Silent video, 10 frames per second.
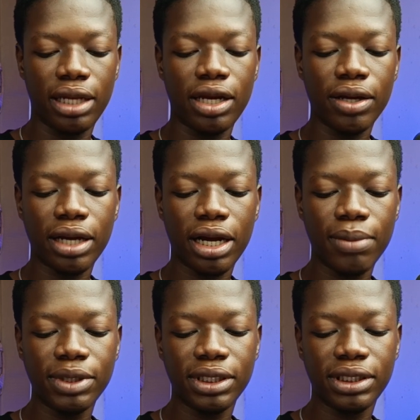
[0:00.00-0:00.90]
Now you can come
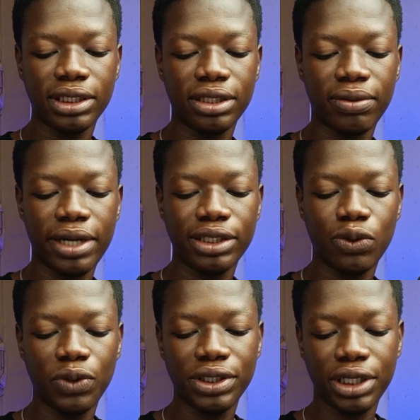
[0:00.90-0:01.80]
to this section right here
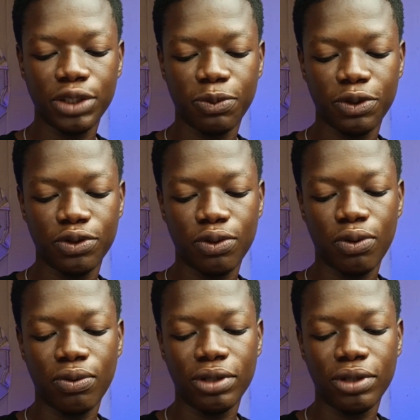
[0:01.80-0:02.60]
which says withdraw.